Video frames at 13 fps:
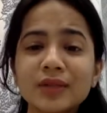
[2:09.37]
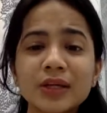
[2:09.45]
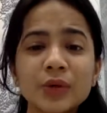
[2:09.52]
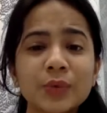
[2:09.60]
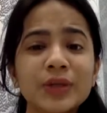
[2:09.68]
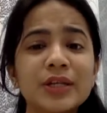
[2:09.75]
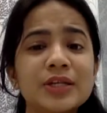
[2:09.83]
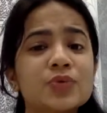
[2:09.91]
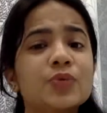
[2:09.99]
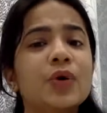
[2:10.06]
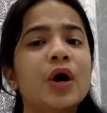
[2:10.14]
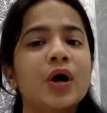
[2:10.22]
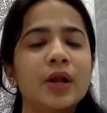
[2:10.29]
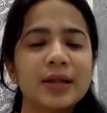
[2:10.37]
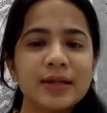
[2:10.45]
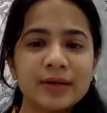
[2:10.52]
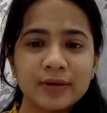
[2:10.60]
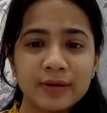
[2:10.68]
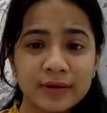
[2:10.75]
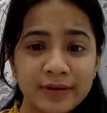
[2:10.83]
We need to
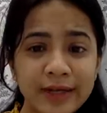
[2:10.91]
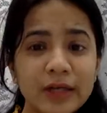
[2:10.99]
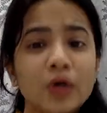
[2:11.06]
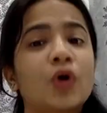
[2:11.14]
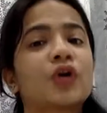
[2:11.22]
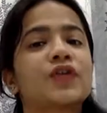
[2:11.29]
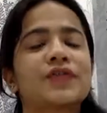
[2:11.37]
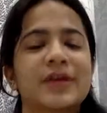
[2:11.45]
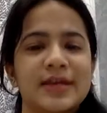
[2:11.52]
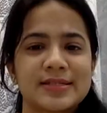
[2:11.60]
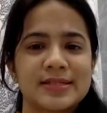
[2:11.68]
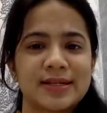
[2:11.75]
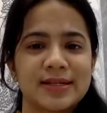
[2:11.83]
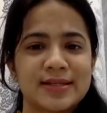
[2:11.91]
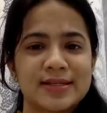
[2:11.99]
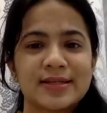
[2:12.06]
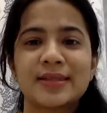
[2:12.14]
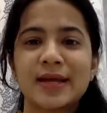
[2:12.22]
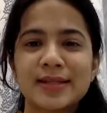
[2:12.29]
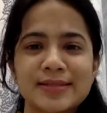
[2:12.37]
read a lot of case studies.
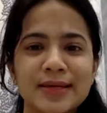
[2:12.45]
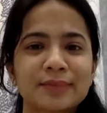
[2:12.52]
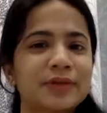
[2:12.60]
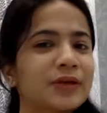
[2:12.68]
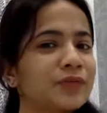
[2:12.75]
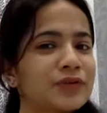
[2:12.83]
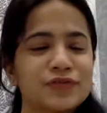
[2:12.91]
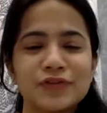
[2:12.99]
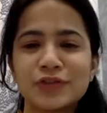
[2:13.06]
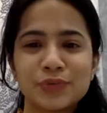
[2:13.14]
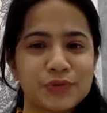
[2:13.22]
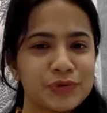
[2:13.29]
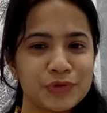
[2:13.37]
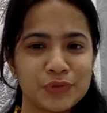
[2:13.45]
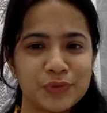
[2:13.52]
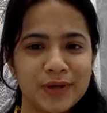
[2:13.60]
That's something which we don't do.